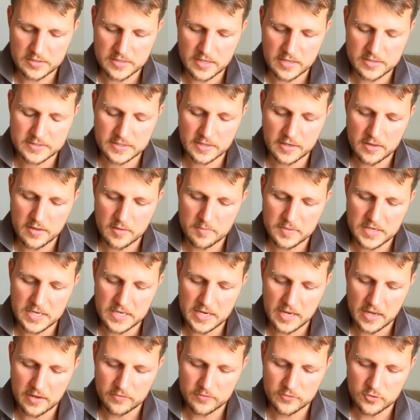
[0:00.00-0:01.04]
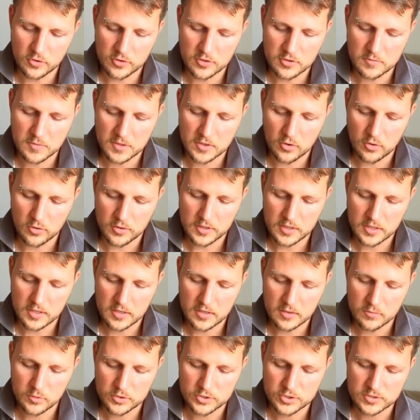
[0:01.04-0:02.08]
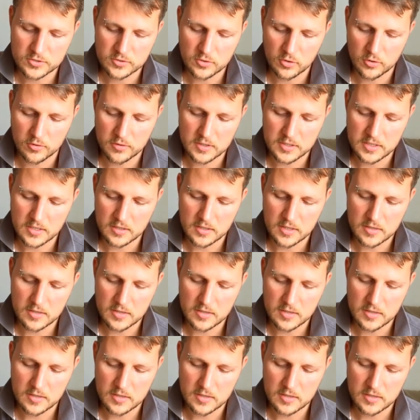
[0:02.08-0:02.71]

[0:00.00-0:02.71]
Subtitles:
There's another PDF document on here which is called The